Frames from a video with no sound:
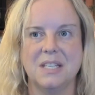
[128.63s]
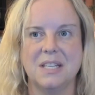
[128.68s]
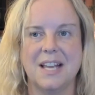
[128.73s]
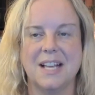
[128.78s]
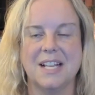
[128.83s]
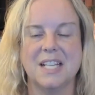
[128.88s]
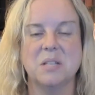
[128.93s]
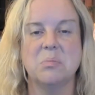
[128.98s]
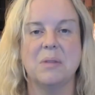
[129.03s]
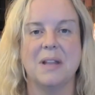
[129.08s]

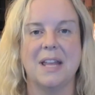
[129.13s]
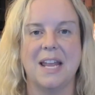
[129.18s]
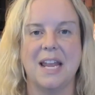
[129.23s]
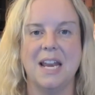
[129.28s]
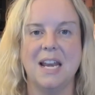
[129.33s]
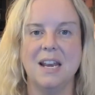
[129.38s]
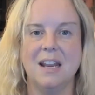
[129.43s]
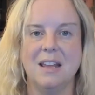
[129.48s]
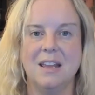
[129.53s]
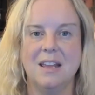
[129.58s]

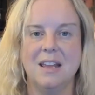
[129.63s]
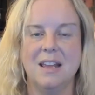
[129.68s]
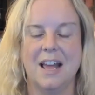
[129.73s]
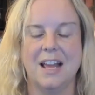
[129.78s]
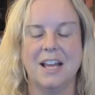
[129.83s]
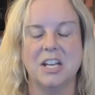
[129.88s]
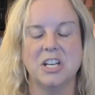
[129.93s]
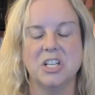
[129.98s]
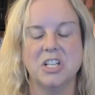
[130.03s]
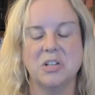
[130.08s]
explain.
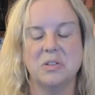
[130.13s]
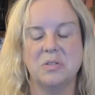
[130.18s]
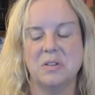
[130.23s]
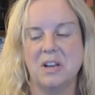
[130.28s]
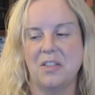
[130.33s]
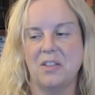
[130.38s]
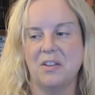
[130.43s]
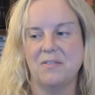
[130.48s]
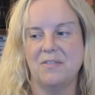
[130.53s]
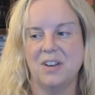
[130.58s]
I can show
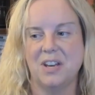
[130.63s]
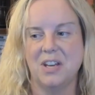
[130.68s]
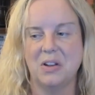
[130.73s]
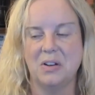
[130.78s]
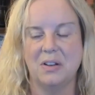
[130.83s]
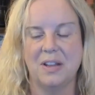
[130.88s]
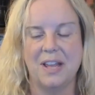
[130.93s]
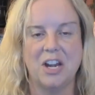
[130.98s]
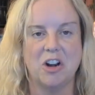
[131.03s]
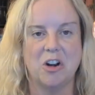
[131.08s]
another video
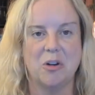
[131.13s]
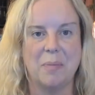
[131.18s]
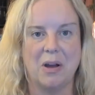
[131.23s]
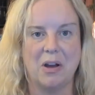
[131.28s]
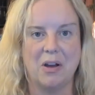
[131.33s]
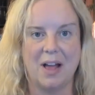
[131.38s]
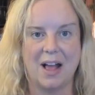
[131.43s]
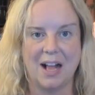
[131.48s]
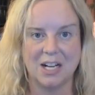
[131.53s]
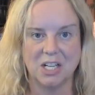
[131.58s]
later
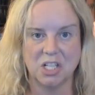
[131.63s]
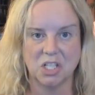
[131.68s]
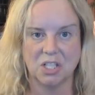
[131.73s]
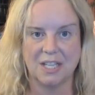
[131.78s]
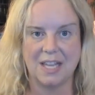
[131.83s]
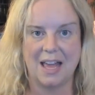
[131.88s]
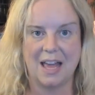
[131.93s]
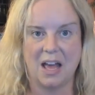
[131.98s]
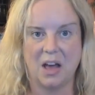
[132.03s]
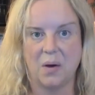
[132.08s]
about
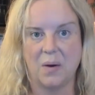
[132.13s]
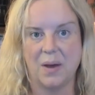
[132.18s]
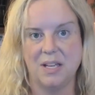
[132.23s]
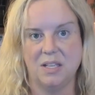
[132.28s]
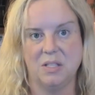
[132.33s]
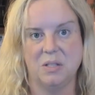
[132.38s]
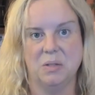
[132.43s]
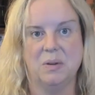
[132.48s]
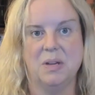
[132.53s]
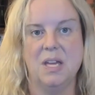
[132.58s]
actually how I
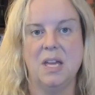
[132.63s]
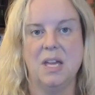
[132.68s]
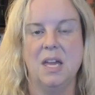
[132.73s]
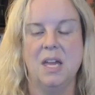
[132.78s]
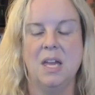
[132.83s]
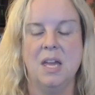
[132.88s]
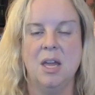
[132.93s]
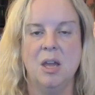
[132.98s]
do it,